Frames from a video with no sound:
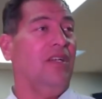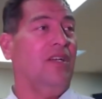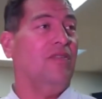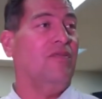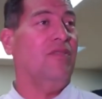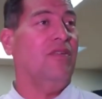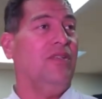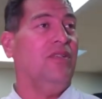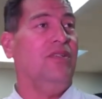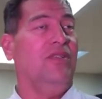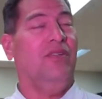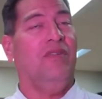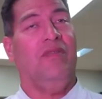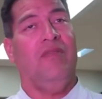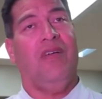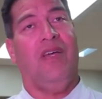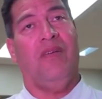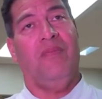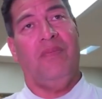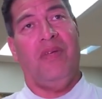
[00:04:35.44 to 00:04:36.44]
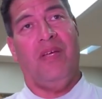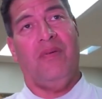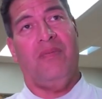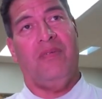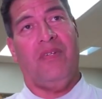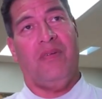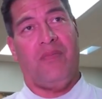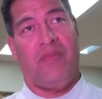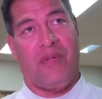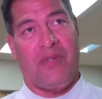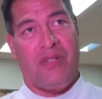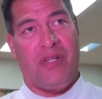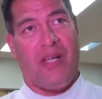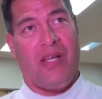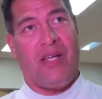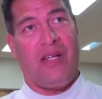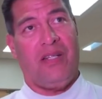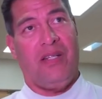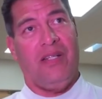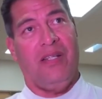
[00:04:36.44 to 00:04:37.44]
coverage. You've got to be able to
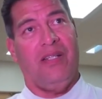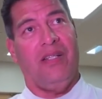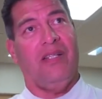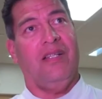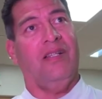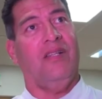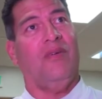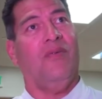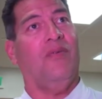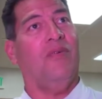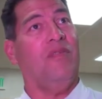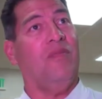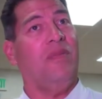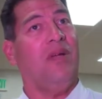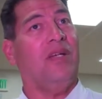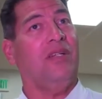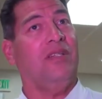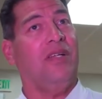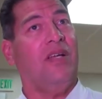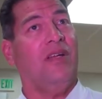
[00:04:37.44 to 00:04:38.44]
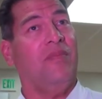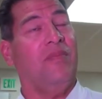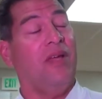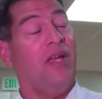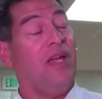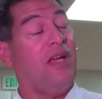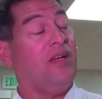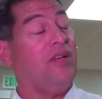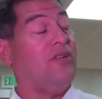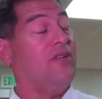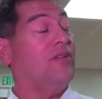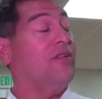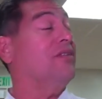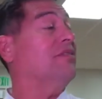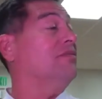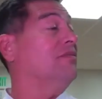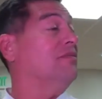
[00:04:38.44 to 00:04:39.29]
protect. And then the quarterback's got to be accurate.